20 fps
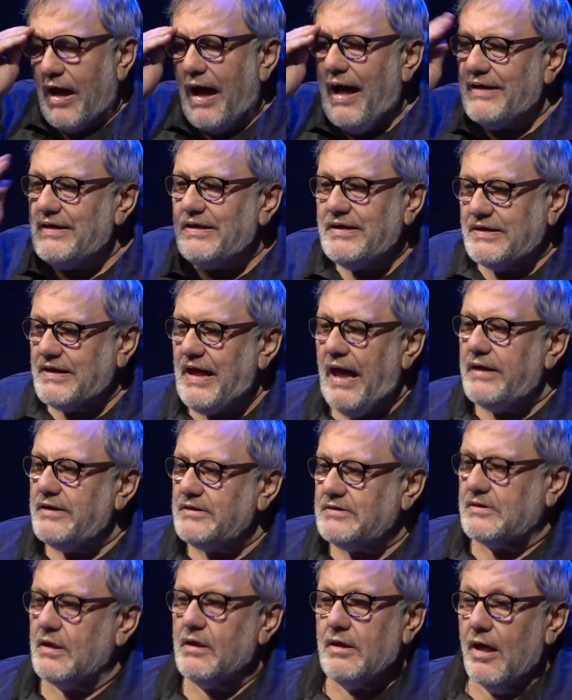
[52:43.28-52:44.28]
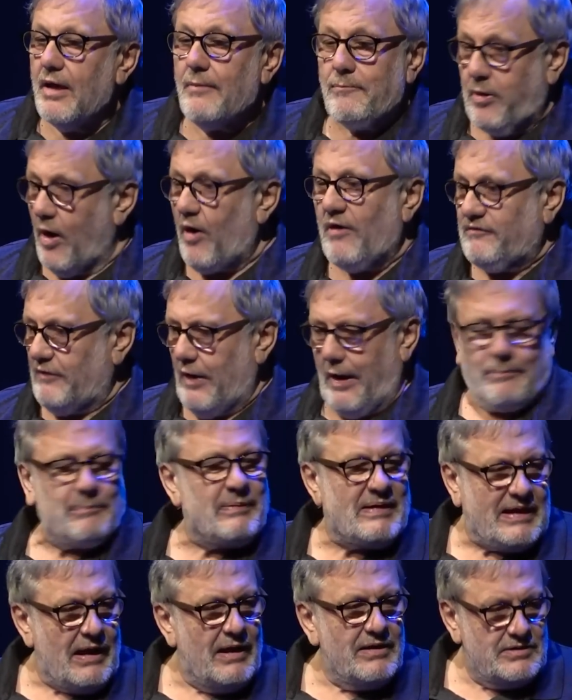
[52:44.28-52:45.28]
I hate
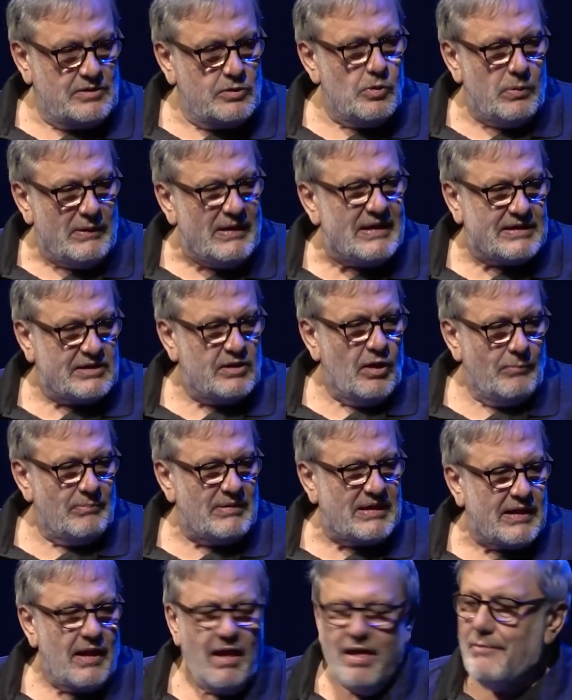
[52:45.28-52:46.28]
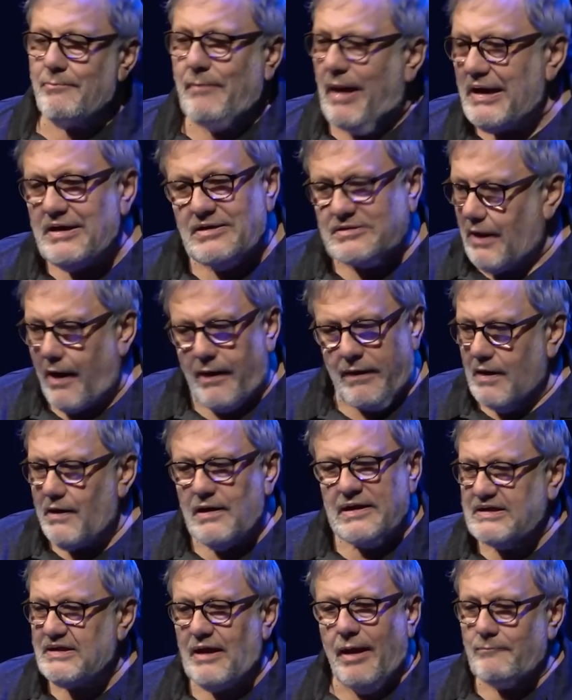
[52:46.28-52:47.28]
proverbs and wisdoms. My
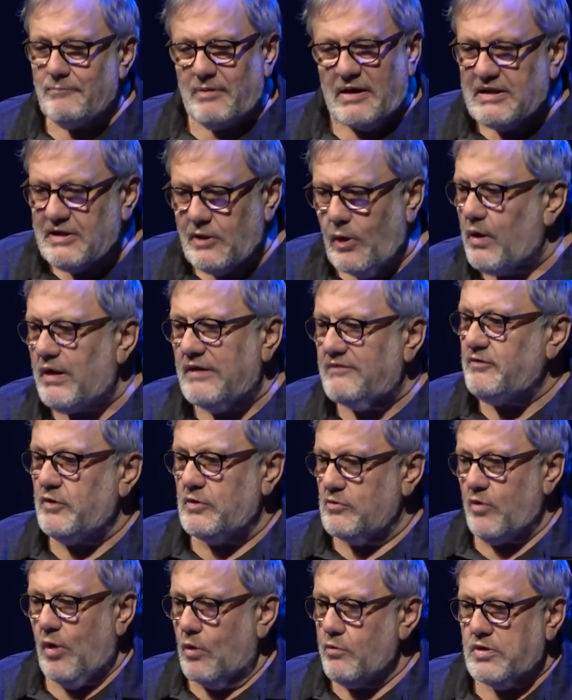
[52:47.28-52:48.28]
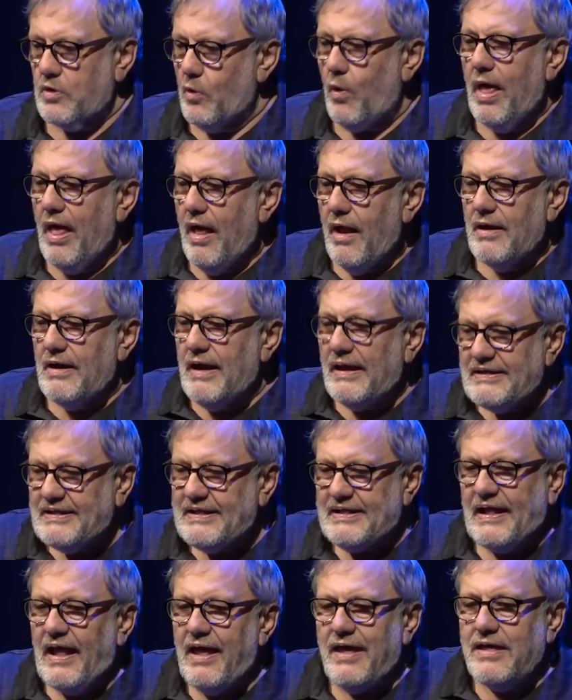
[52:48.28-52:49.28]
eternal example, sorry if you know you.
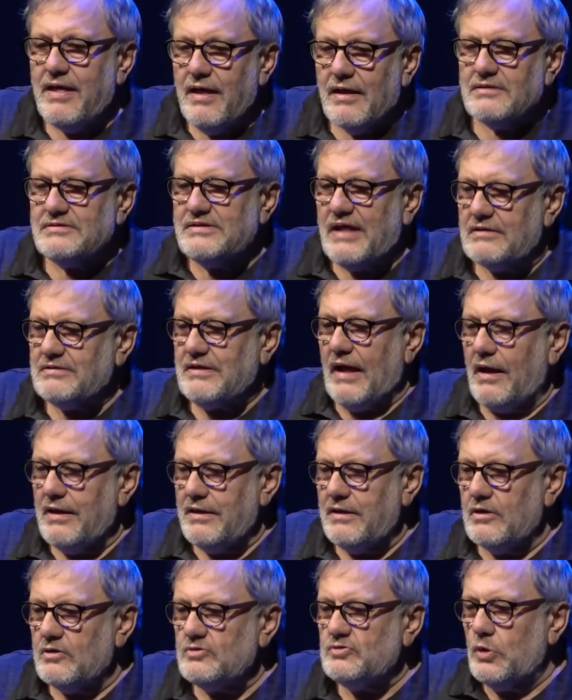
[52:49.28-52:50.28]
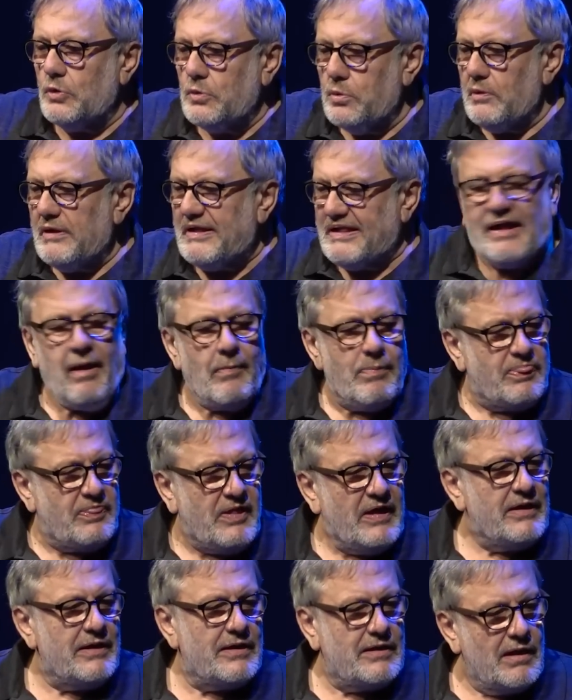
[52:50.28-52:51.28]
Let's say that I do
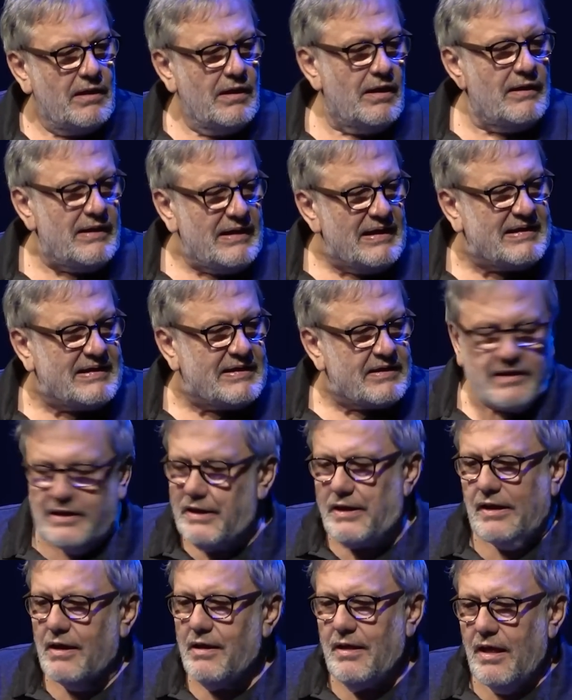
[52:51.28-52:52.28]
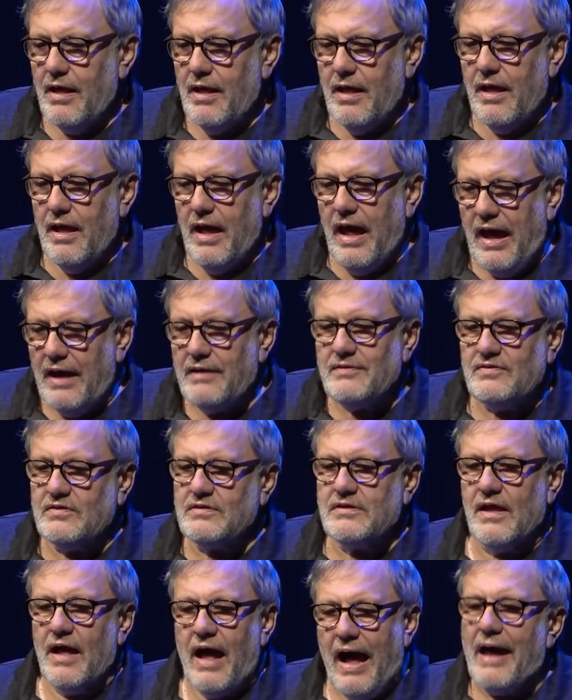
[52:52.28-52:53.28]
something risky
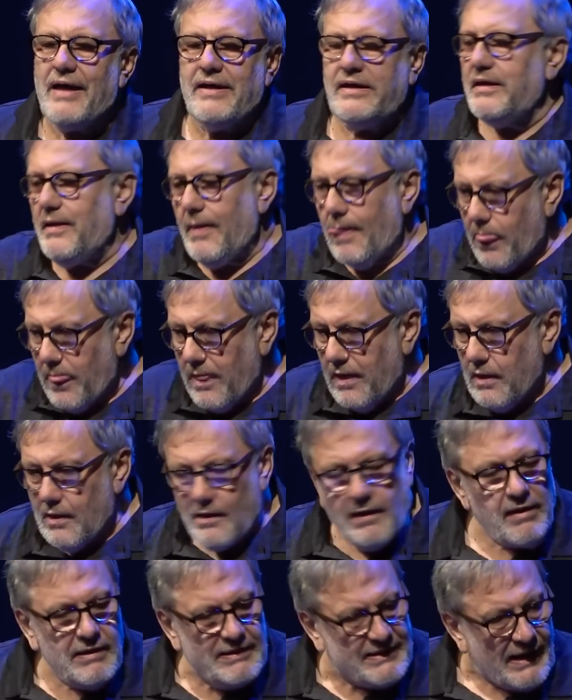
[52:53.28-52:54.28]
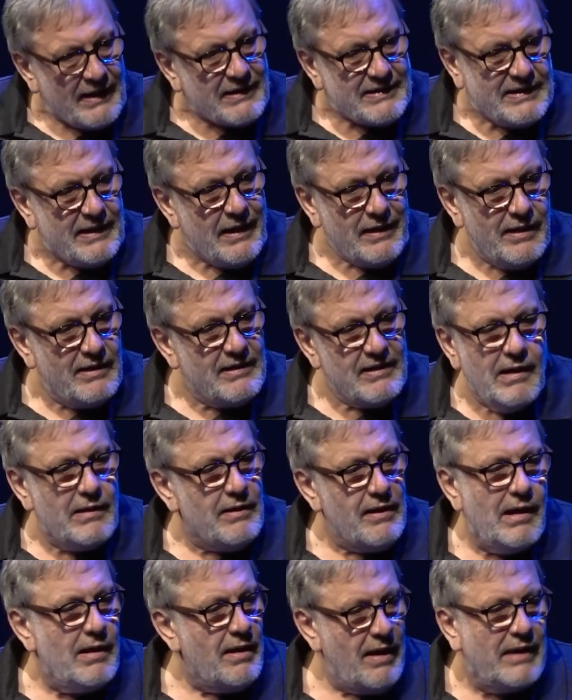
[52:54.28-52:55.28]
and I succeed.
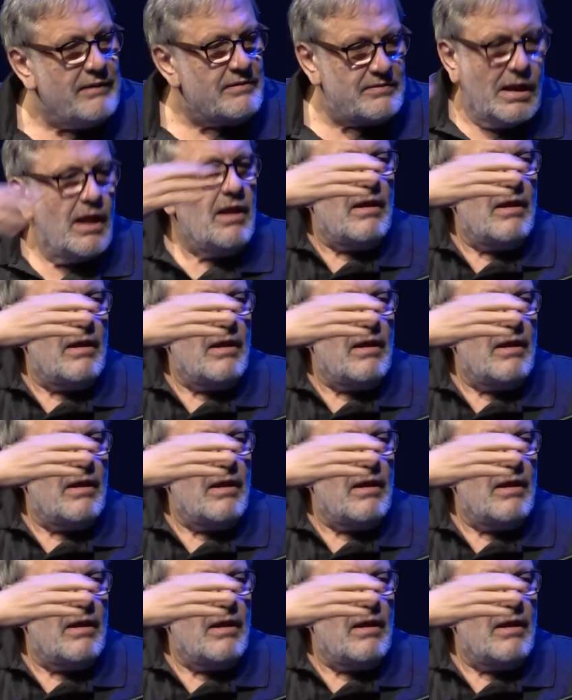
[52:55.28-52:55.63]
And